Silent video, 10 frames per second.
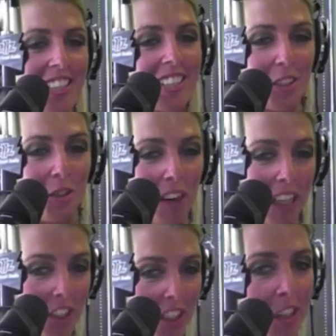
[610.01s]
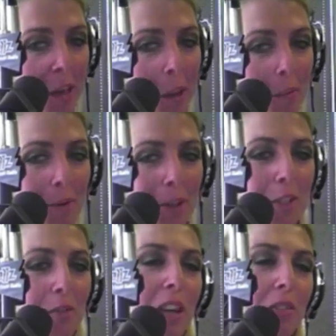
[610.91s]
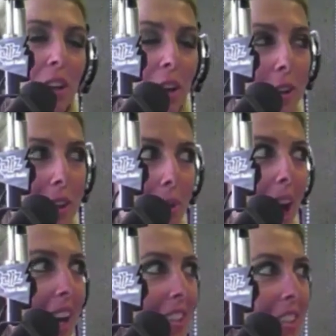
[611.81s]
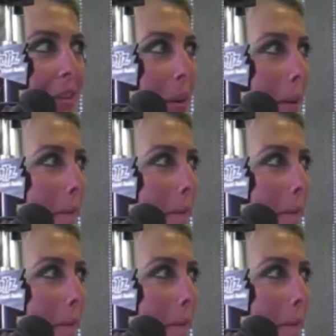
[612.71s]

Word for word: aren't into fashion. But what's your favorite clothing brand?